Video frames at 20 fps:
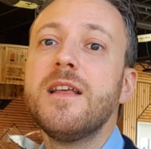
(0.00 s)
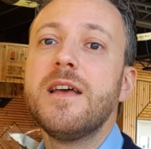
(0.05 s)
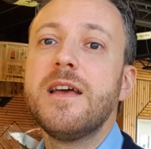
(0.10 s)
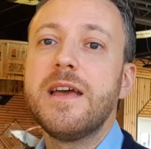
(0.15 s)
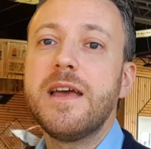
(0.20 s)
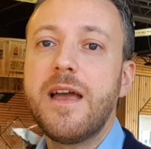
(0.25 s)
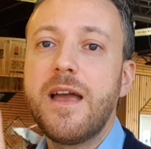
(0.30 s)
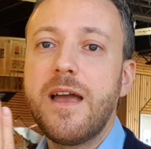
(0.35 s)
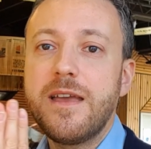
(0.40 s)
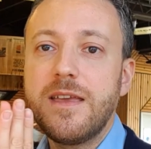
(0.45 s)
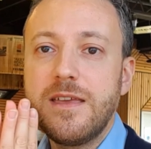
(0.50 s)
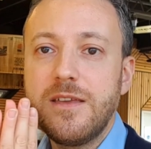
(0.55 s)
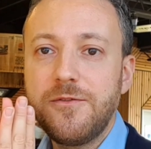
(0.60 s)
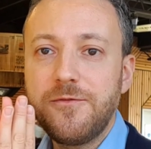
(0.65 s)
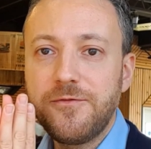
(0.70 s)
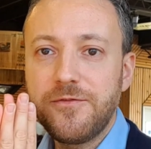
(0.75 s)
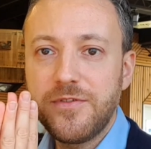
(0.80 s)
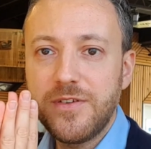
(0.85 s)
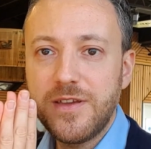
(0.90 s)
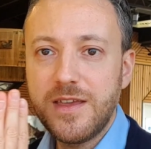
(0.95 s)

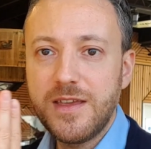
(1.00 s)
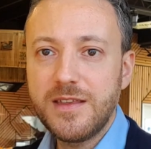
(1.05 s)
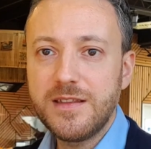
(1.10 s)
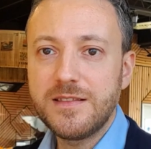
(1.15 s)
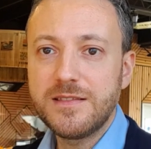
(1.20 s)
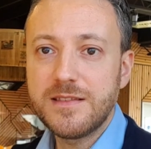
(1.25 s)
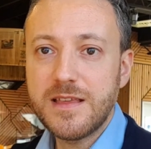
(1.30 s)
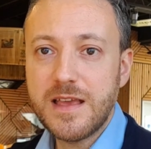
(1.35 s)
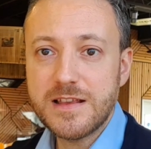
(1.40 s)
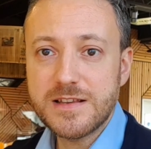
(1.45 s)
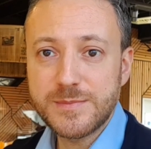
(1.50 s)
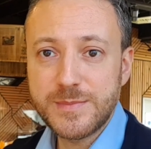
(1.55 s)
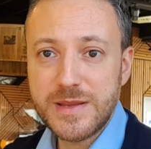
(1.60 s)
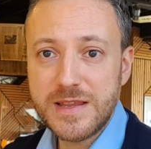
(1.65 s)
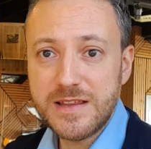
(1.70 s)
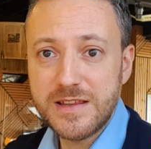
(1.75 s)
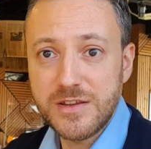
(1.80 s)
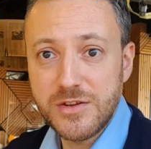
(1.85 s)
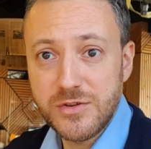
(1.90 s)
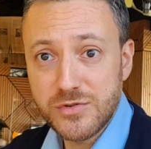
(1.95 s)
If it has
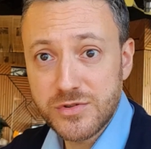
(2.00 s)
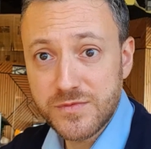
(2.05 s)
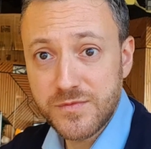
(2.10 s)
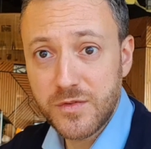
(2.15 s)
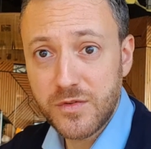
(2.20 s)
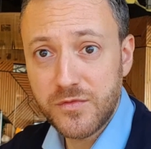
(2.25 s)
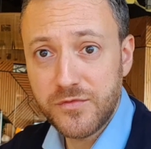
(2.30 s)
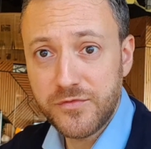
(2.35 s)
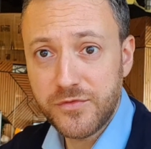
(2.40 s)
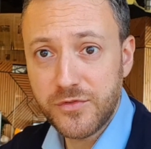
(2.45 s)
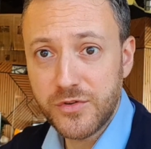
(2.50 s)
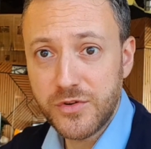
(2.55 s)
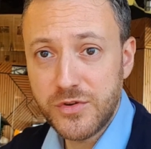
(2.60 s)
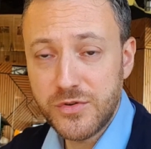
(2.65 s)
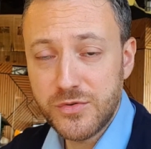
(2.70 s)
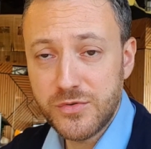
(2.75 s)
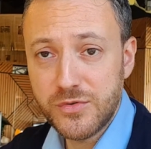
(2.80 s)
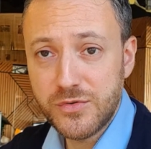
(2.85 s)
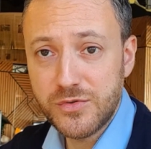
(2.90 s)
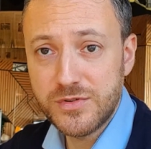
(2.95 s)
been useful for
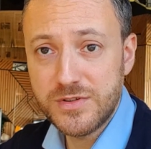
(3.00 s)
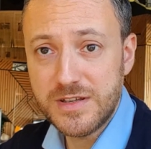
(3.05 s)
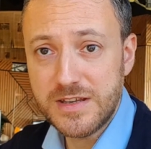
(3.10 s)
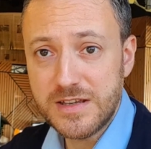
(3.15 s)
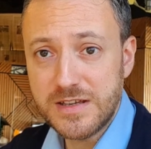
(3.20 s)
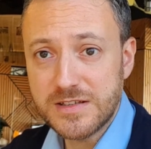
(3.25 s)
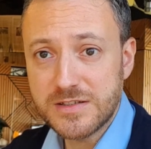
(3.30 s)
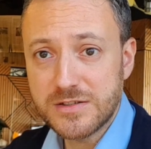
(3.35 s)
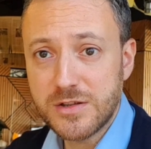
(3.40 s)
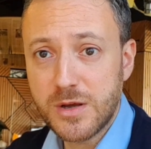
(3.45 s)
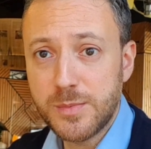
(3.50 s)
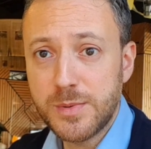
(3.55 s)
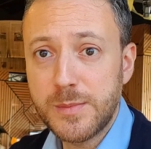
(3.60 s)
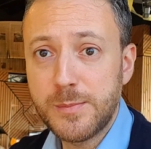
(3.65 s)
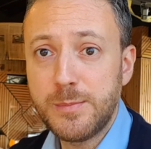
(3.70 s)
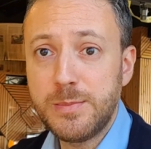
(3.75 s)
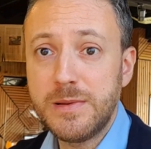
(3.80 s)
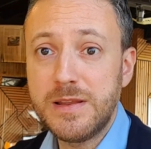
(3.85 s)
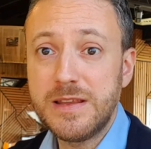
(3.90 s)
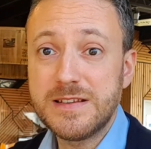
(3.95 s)
you, this
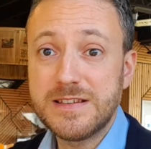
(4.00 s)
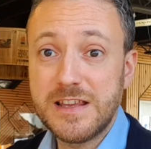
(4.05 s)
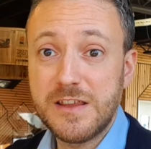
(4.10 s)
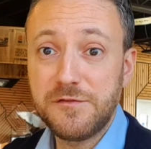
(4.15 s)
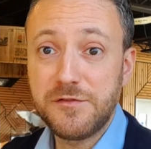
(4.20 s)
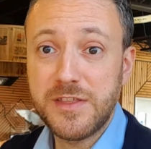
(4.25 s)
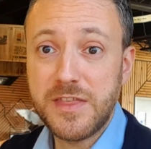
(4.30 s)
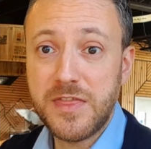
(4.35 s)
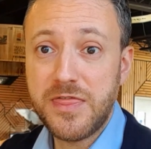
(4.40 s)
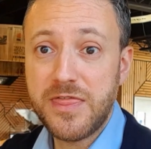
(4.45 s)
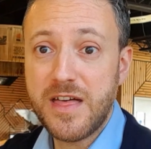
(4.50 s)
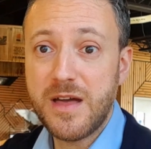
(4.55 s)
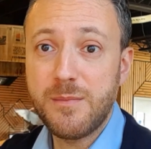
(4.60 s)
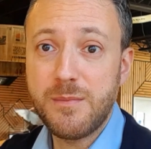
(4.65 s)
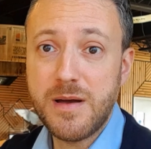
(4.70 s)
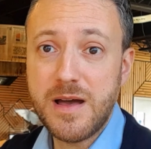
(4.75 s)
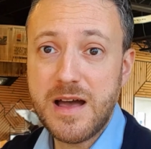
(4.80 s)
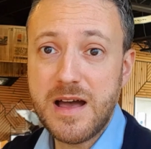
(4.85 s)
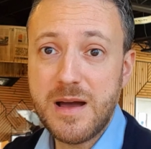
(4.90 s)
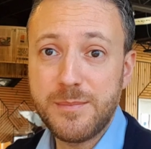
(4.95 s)
topic, please give the
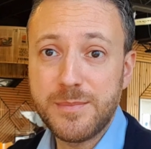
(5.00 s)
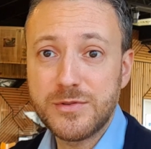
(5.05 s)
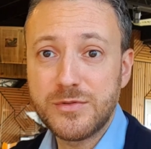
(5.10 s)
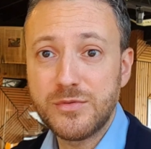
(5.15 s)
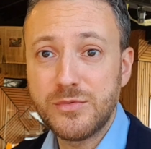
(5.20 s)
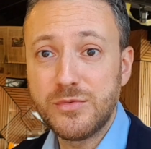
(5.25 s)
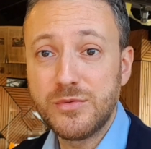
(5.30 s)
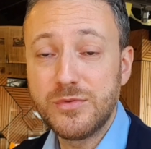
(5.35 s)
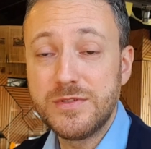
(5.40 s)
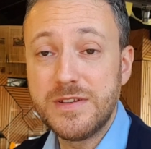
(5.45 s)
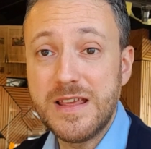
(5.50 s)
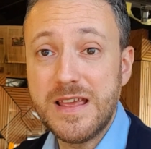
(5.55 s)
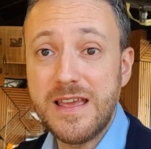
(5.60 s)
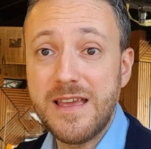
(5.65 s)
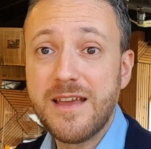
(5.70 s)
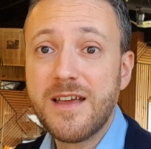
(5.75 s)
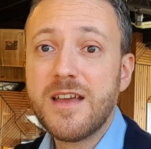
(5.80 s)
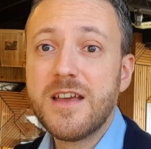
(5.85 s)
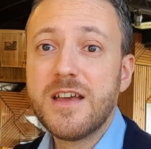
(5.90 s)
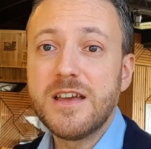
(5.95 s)
thumb up to
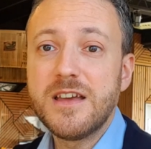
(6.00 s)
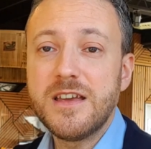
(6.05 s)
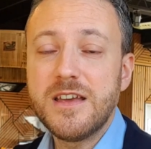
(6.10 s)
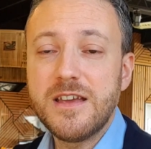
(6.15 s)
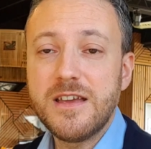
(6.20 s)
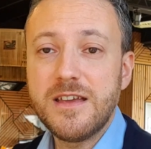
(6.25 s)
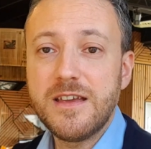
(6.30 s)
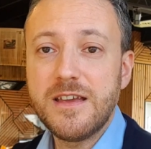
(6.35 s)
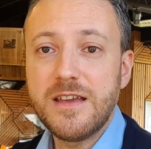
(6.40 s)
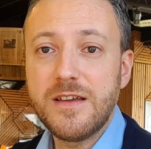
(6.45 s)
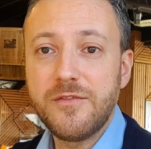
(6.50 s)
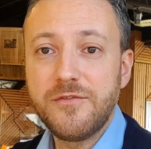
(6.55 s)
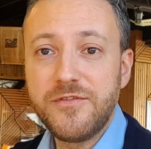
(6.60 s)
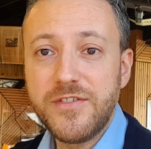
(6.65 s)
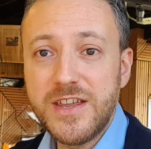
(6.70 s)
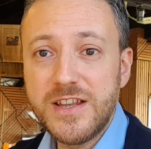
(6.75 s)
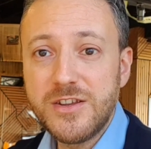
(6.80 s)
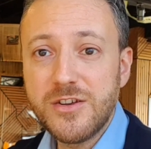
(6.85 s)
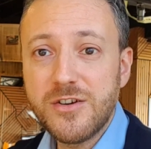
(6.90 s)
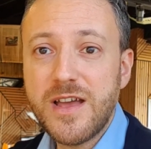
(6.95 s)
the
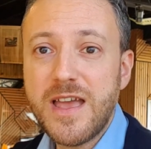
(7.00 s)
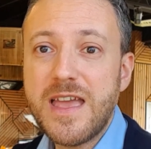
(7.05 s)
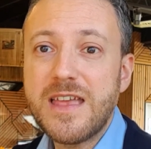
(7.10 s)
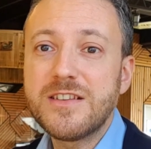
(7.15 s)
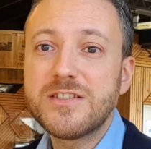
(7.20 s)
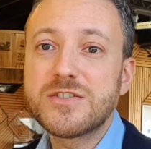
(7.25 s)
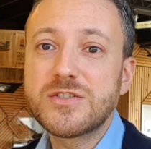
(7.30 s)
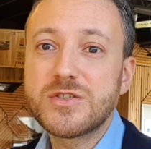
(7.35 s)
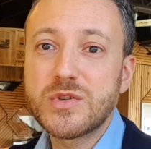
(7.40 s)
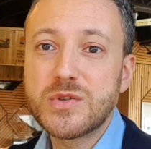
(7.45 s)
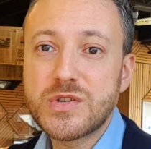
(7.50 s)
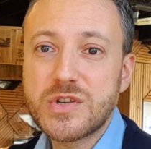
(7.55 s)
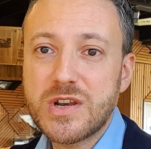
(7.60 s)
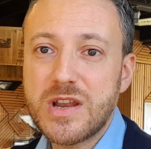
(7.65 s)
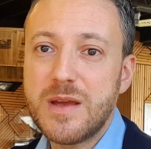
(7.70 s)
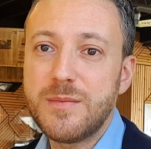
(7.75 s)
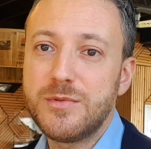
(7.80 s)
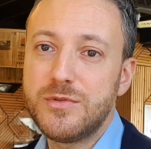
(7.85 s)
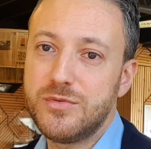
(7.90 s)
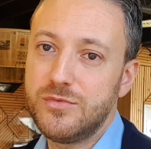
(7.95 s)
video and
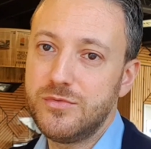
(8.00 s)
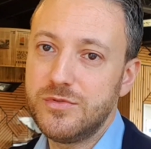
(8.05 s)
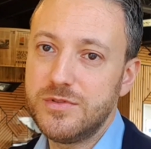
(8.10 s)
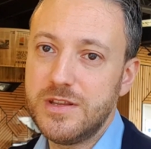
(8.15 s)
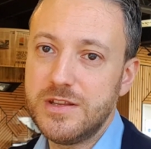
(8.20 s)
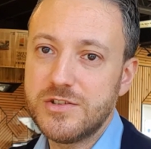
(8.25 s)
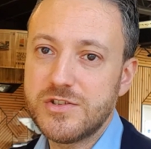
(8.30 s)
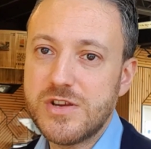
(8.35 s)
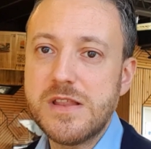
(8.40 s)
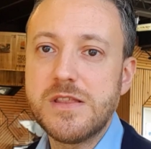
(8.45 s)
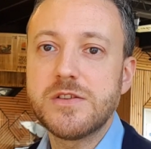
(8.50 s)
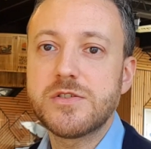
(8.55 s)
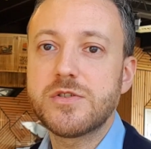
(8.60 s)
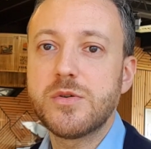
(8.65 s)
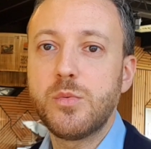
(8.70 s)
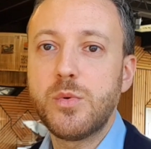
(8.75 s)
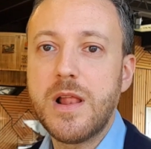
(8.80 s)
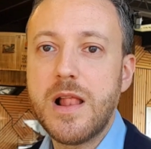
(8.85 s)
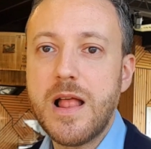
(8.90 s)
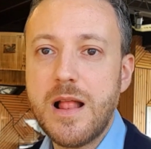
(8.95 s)
subscribe to the channel,
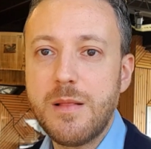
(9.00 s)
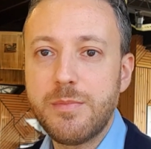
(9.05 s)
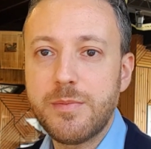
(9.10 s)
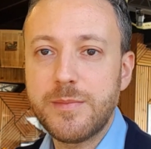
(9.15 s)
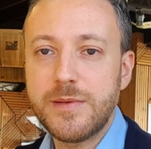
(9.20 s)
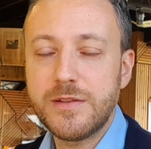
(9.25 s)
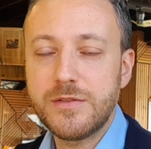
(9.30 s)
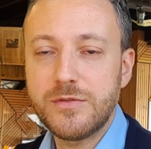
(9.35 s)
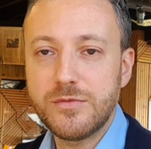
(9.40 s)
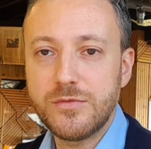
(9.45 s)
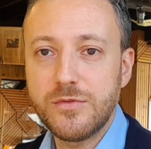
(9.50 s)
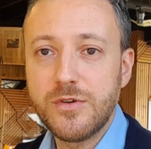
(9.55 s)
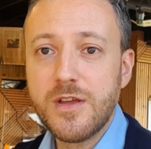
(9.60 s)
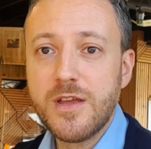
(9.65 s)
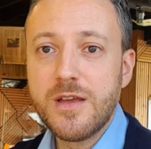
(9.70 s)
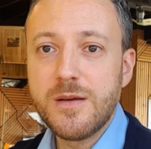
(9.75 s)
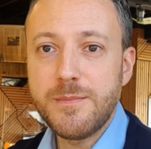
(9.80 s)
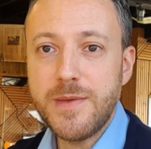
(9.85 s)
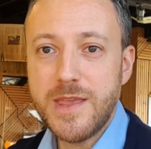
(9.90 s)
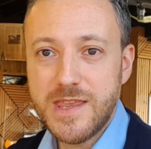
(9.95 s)
so will help me to
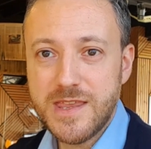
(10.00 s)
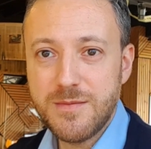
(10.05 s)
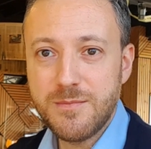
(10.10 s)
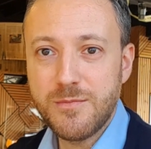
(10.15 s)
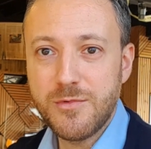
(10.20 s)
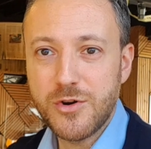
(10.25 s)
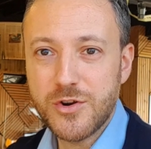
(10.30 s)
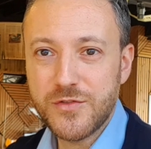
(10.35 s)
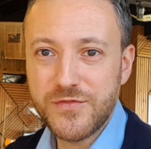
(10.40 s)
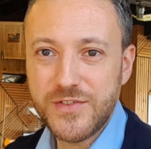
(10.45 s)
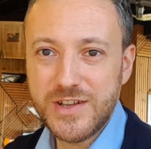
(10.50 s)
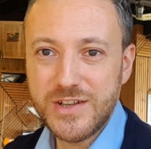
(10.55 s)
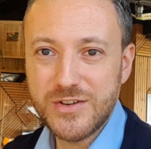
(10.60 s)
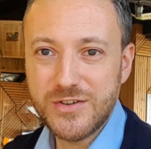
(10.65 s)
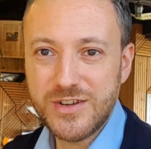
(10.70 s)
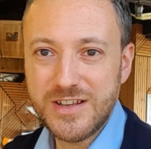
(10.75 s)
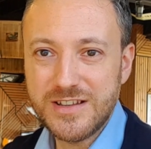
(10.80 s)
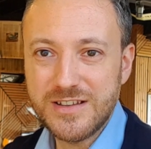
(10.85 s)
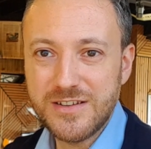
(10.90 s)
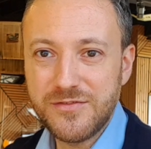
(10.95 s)
making more
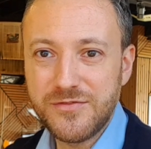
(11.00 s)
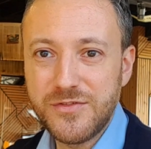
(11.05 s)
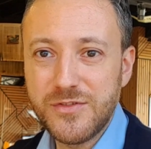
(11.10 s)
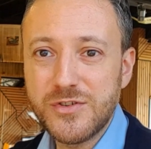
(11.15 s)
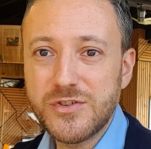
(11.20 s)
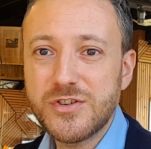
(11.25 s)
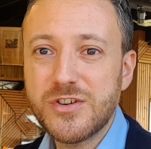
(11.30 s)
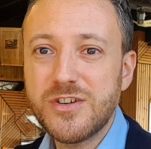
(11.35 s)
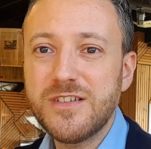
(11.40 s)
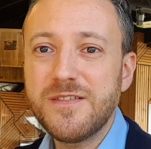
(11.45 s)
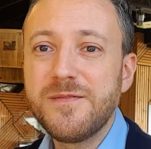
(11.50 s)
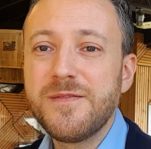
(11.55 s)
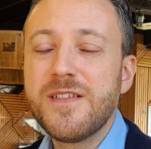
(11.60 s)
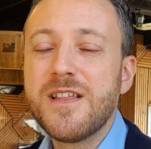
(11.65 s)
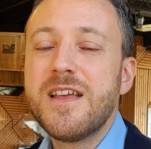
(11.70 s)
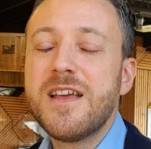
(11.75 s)
video in the future.